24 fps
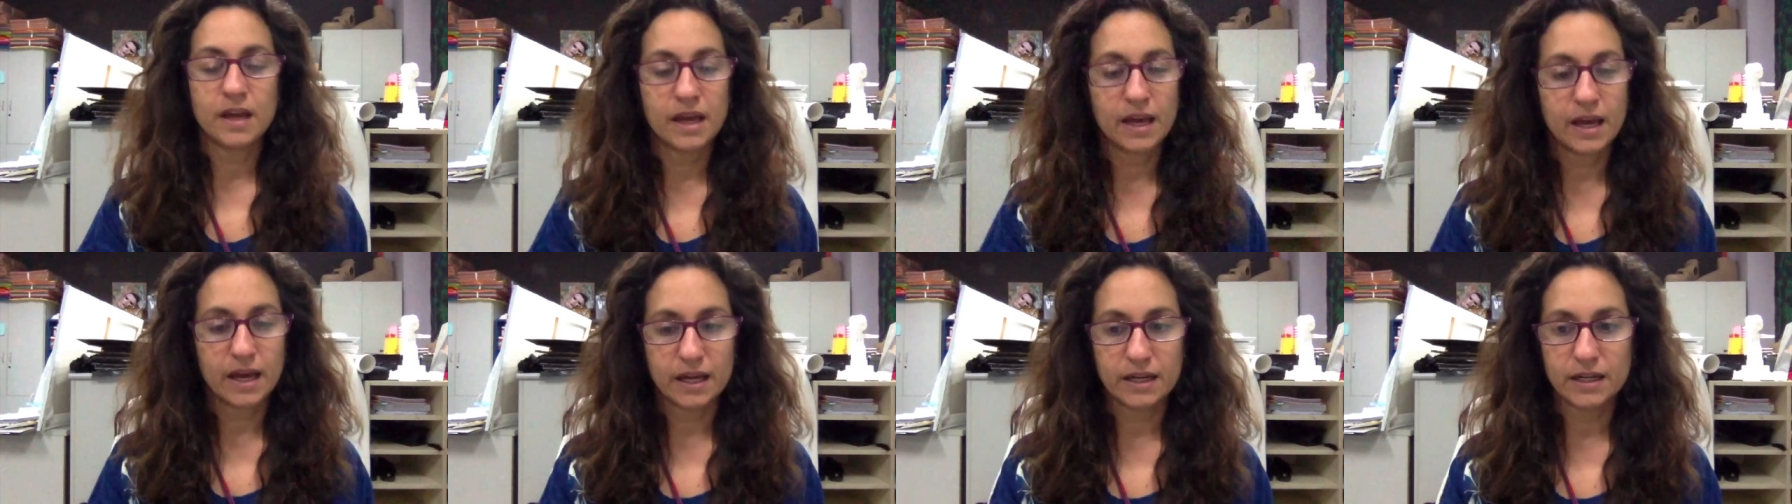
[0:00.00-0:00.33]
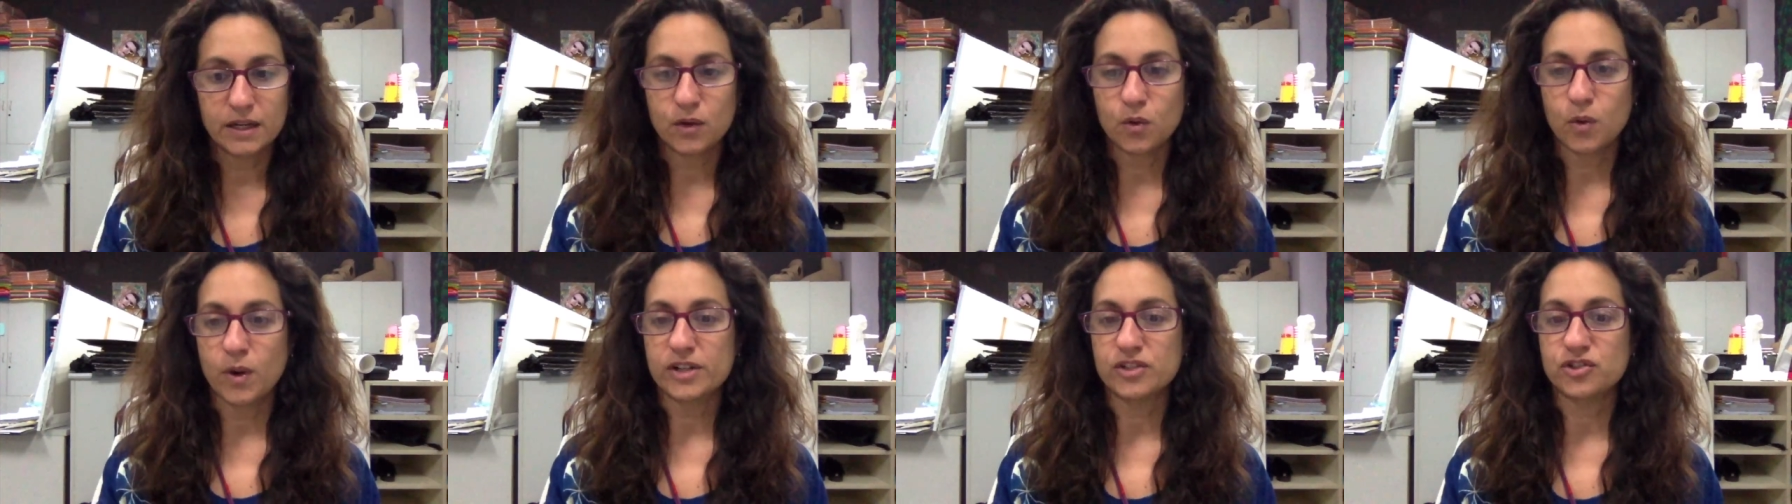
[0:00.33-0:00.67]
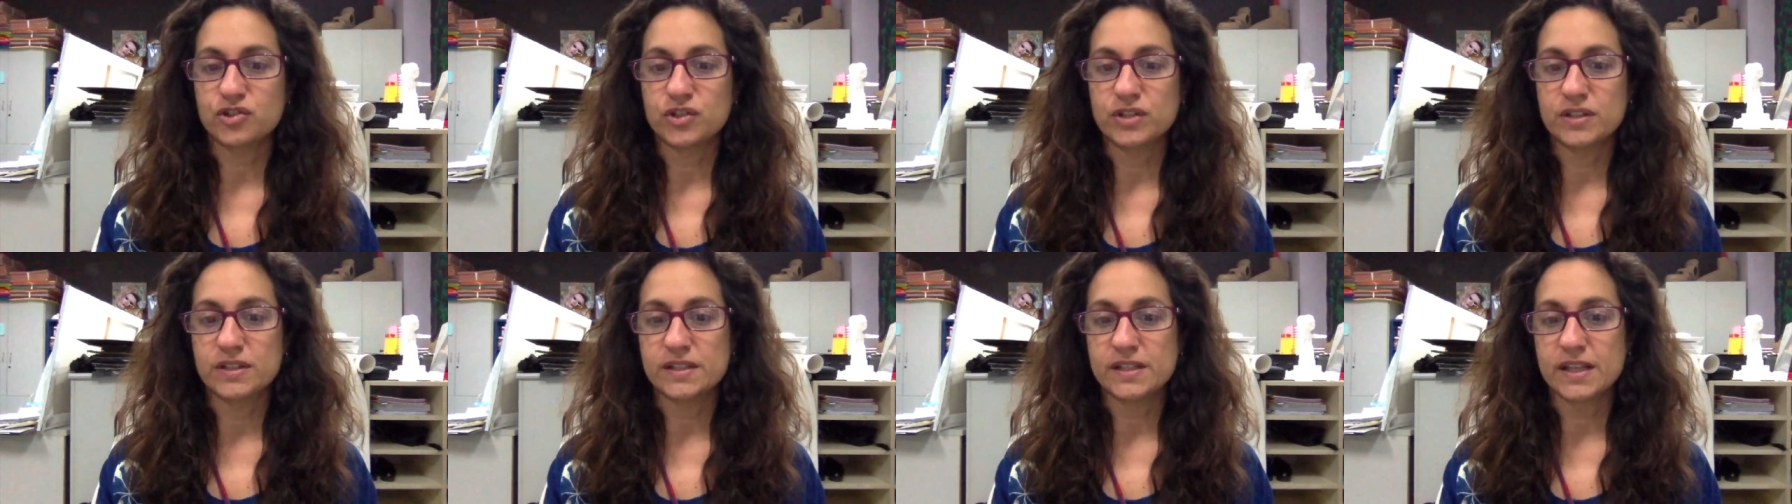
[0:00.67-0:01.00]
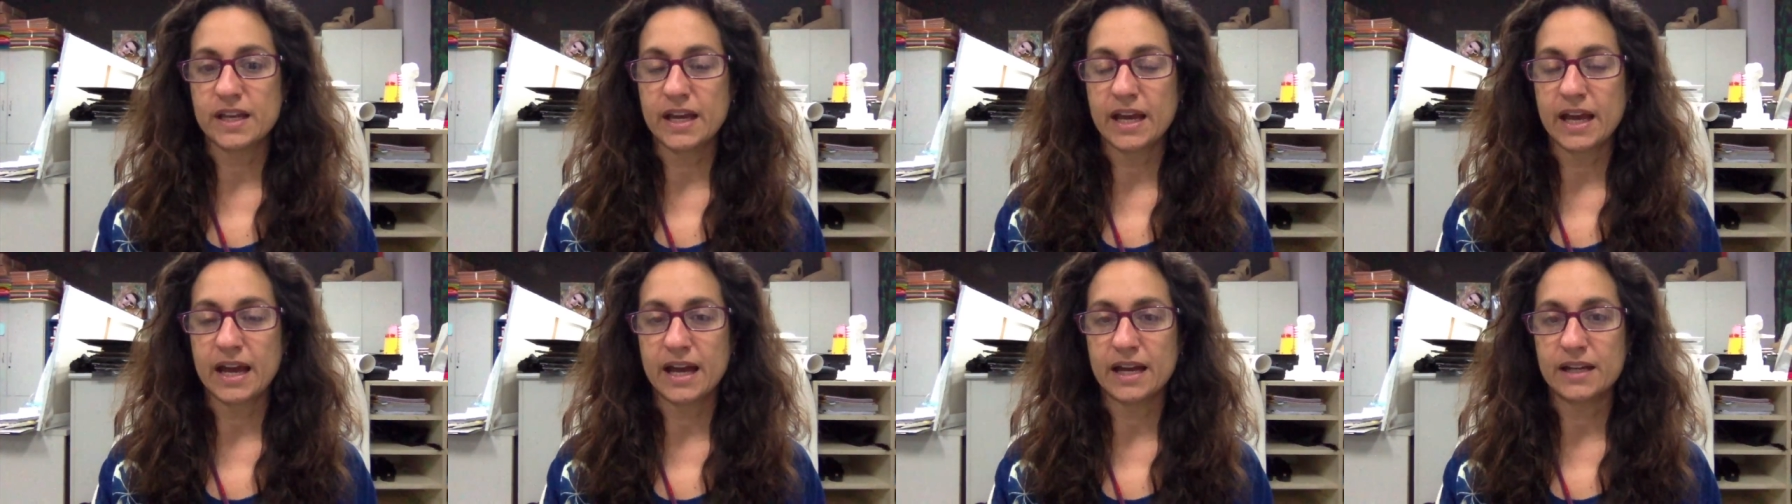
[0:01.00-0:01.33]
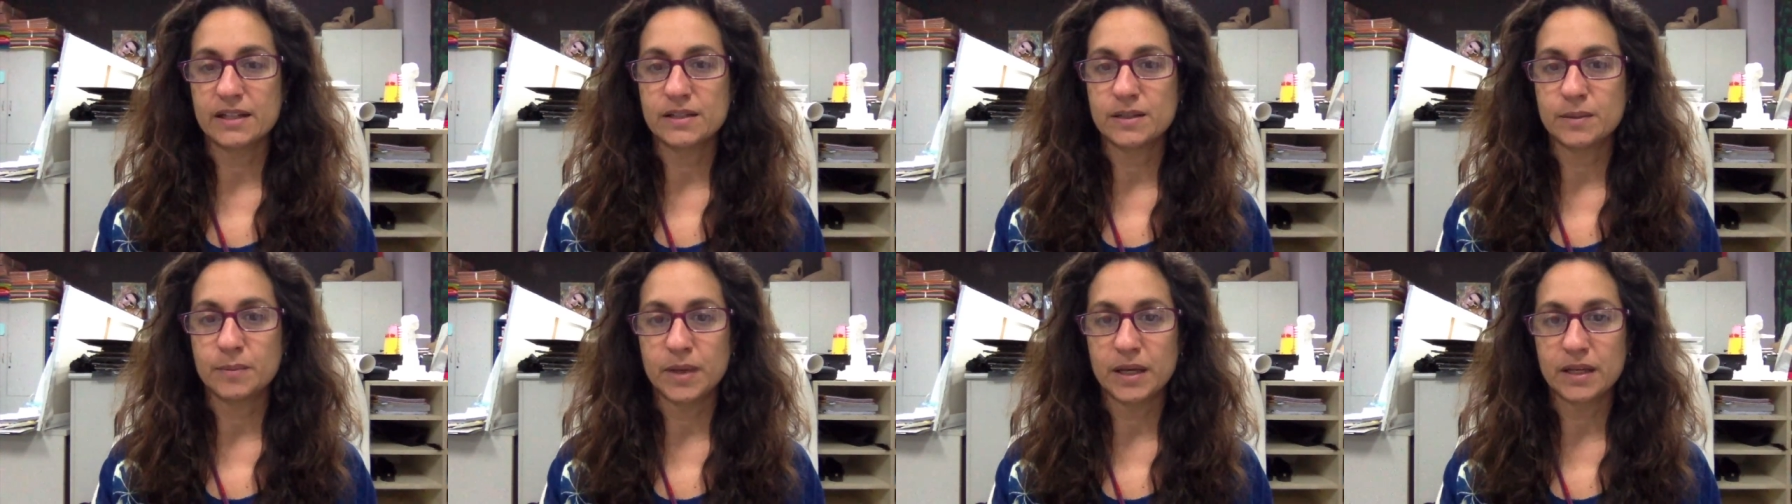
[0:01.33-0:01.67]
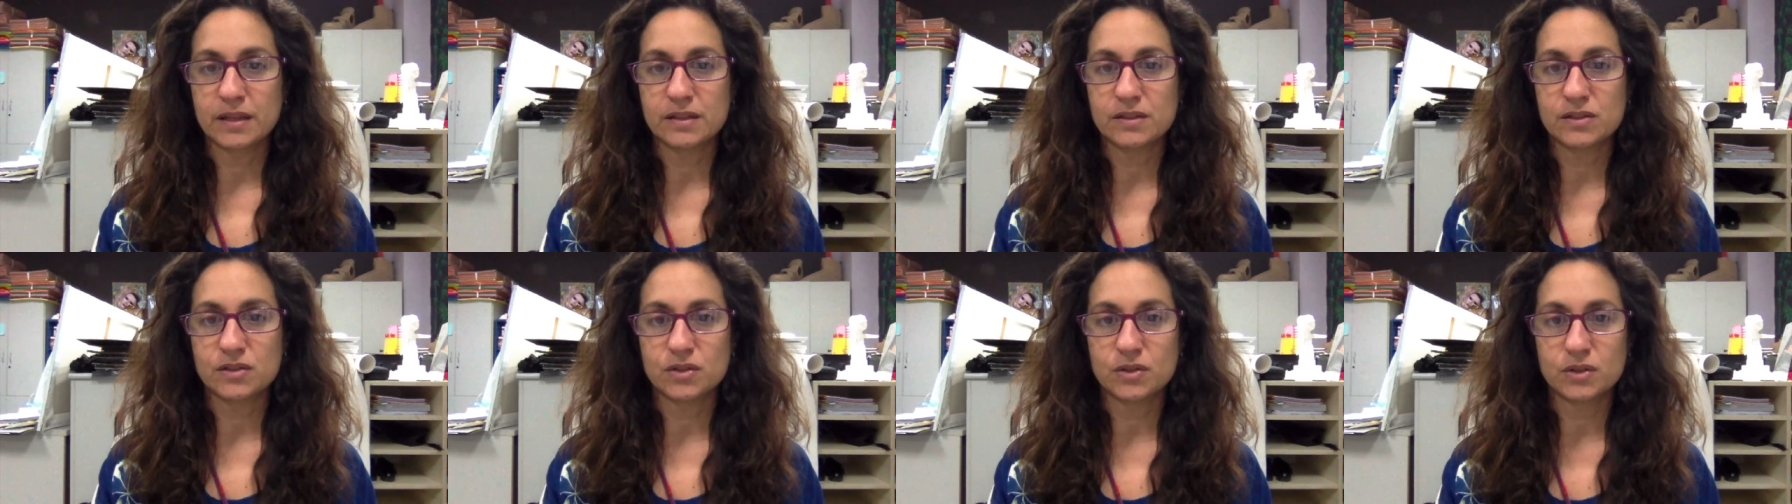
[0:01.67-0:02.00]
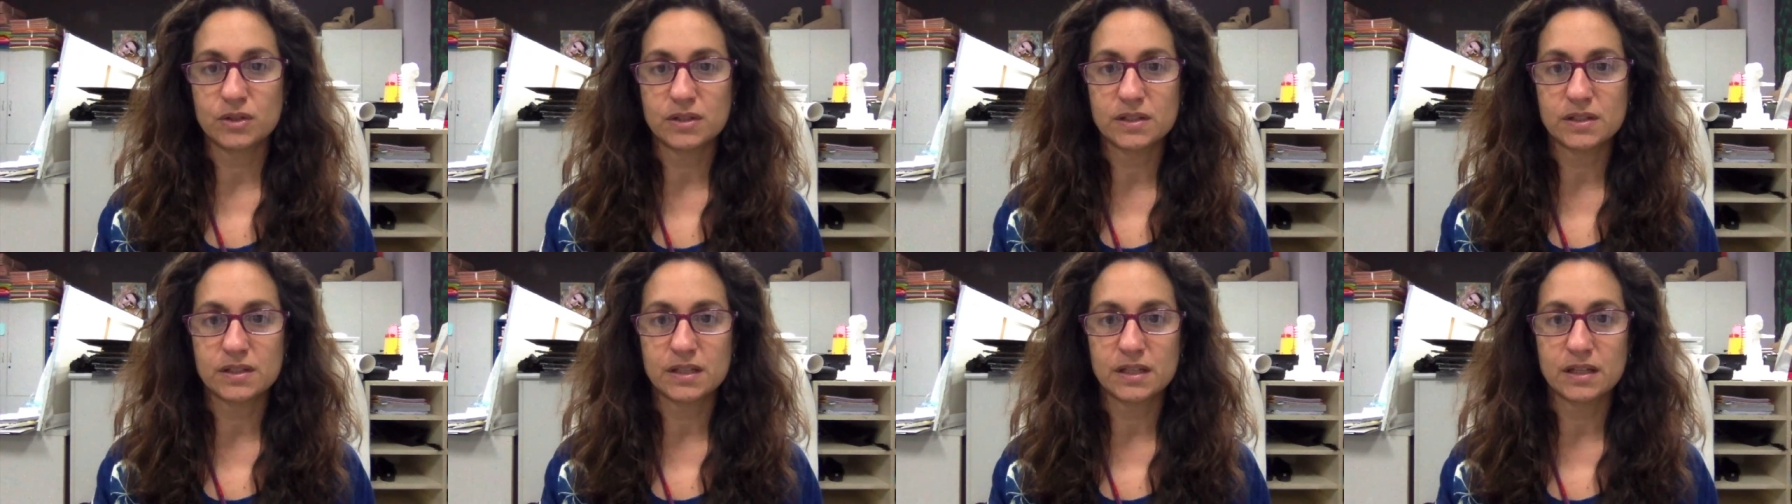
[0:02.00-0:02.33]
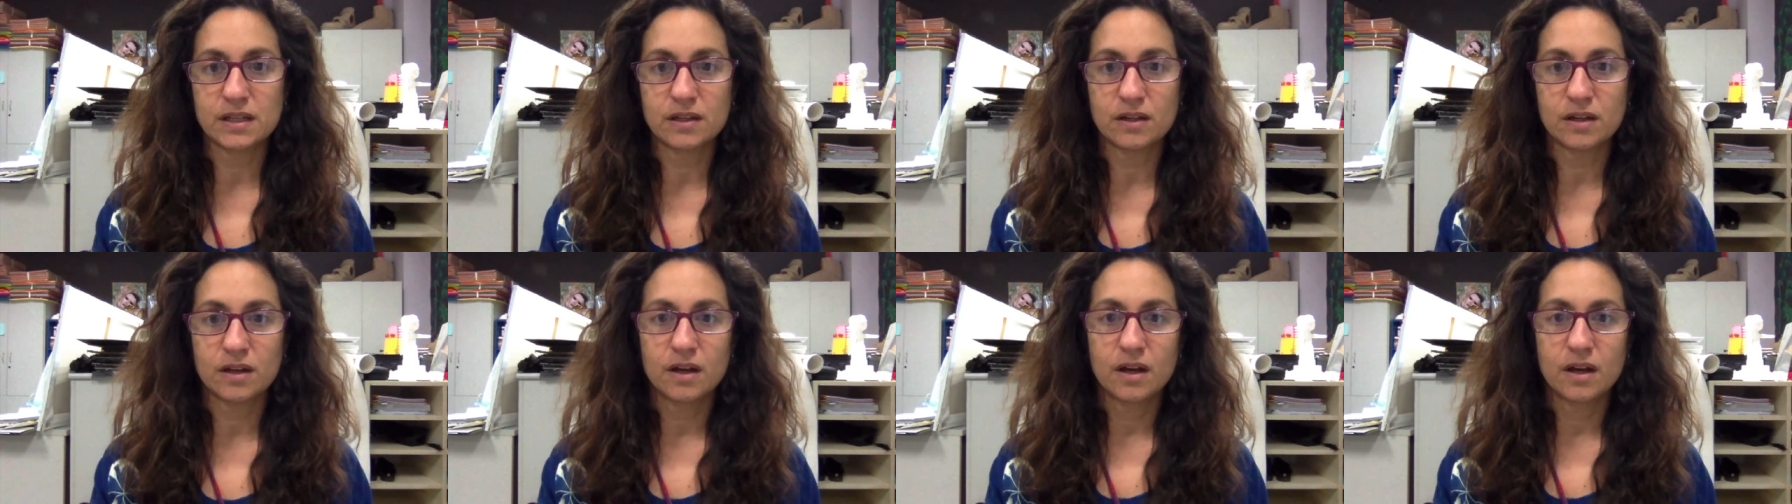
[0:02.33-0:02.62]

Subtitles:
any questions they had to make the students think